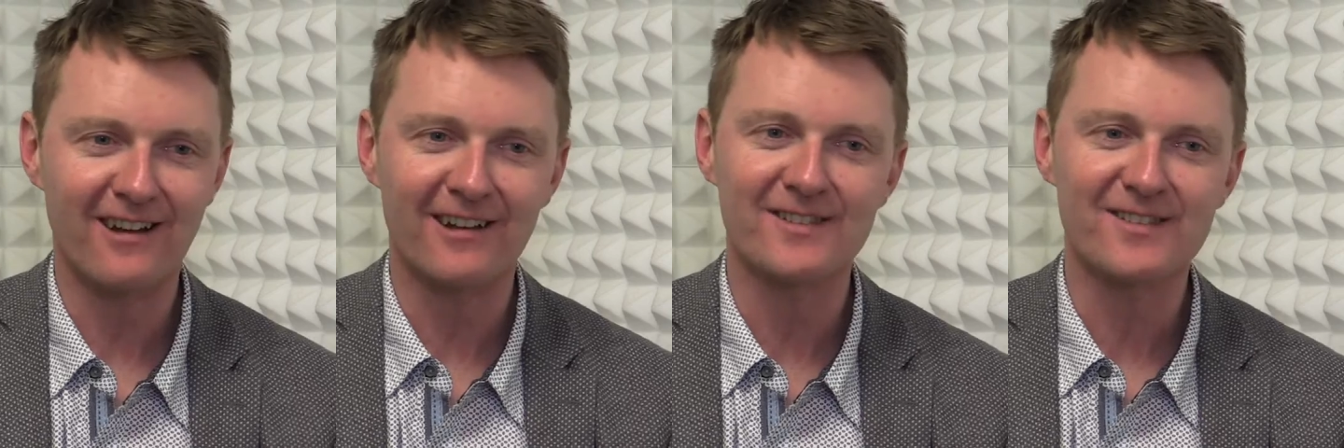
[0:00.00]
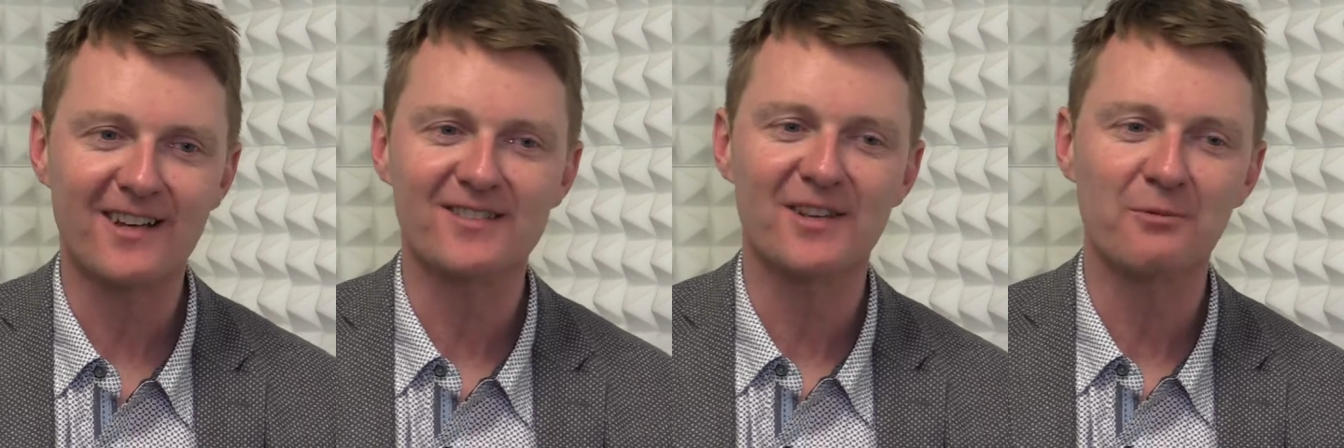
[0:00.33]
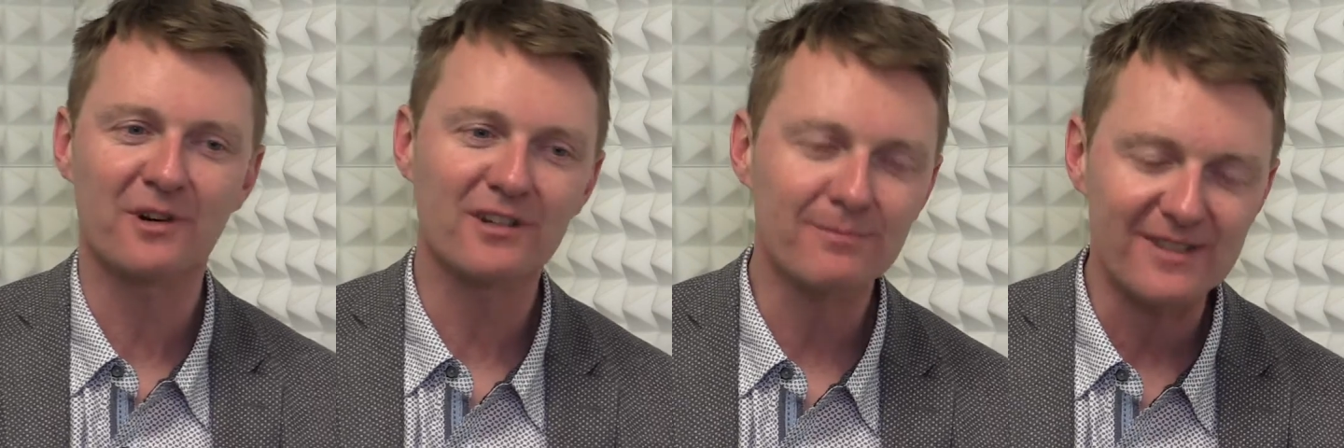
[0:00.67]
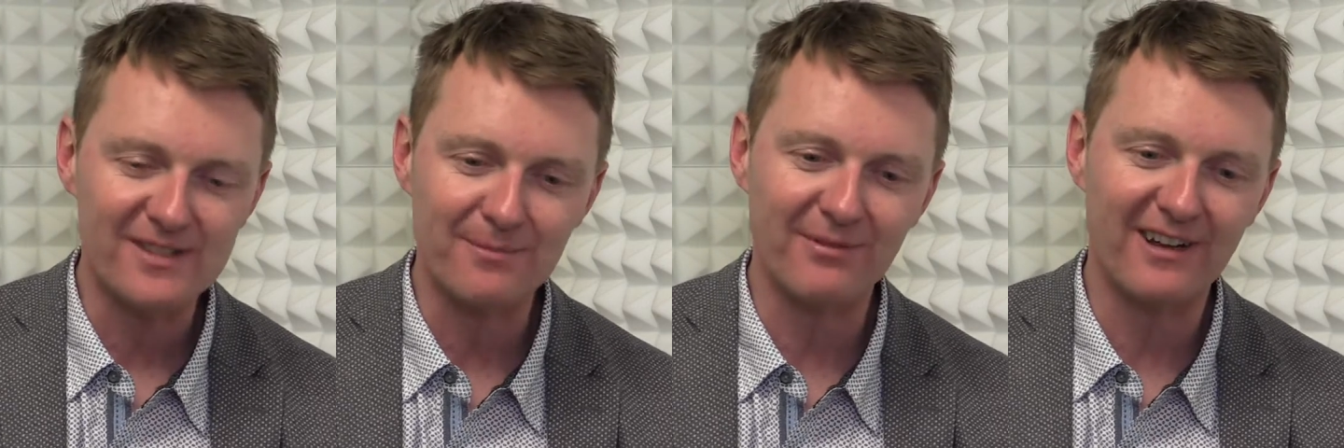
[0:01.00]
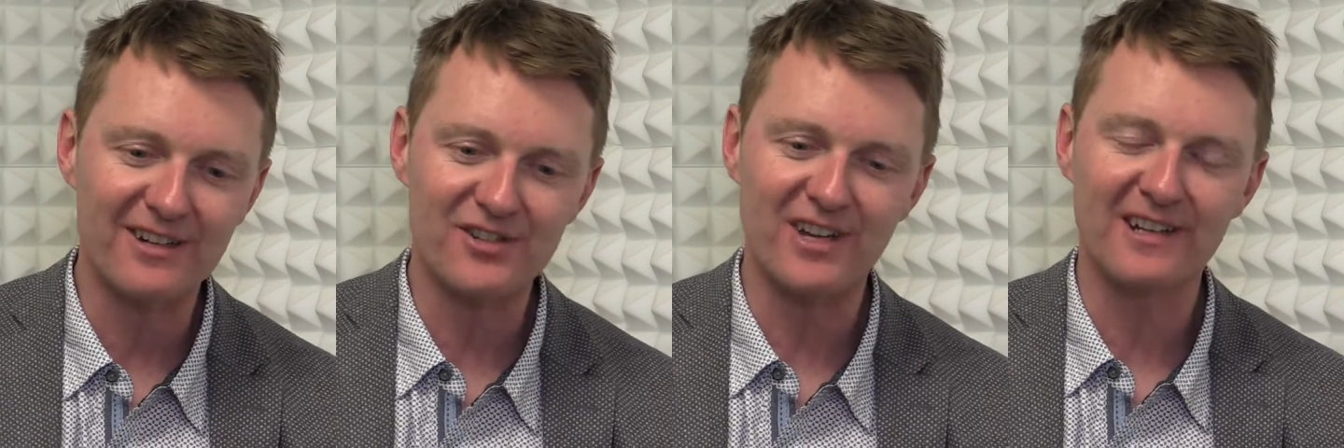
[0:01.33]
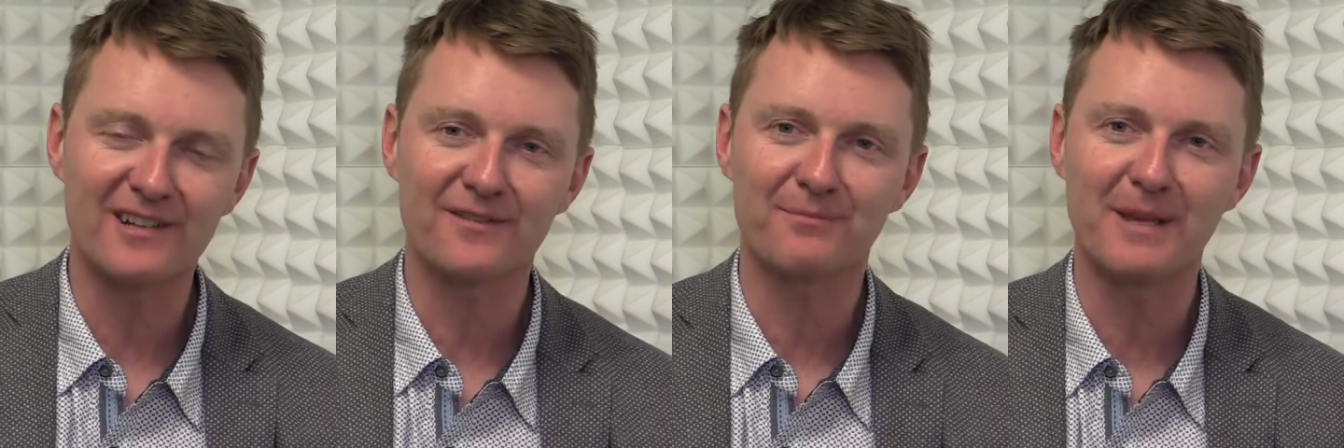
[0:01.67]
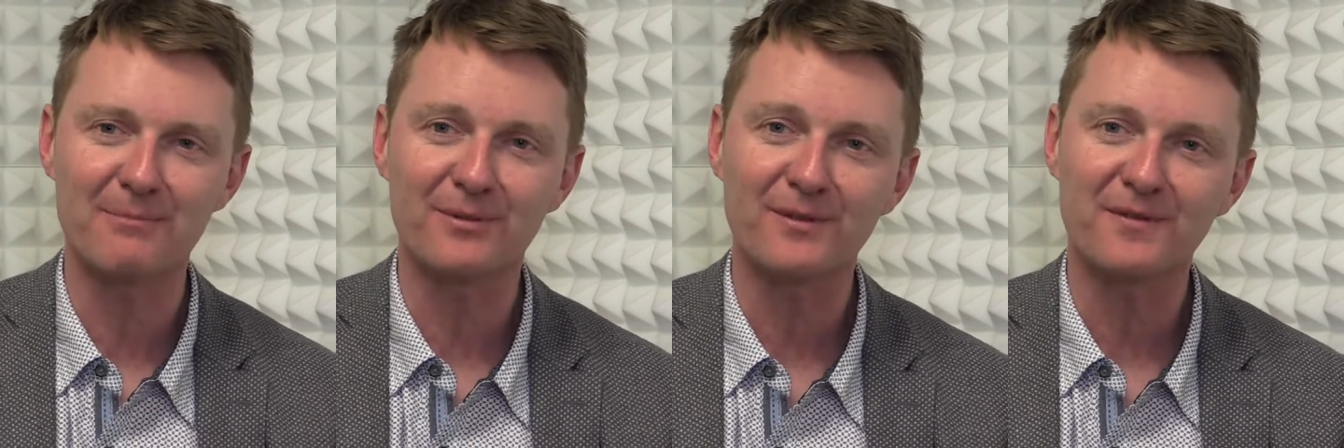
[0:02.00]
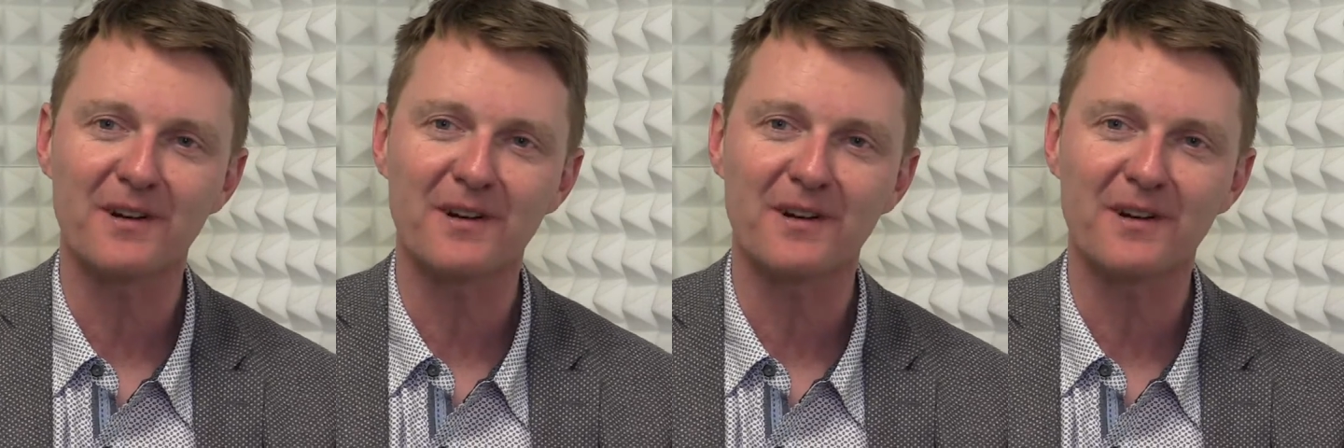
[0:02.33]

unsexy word, but supply chain of people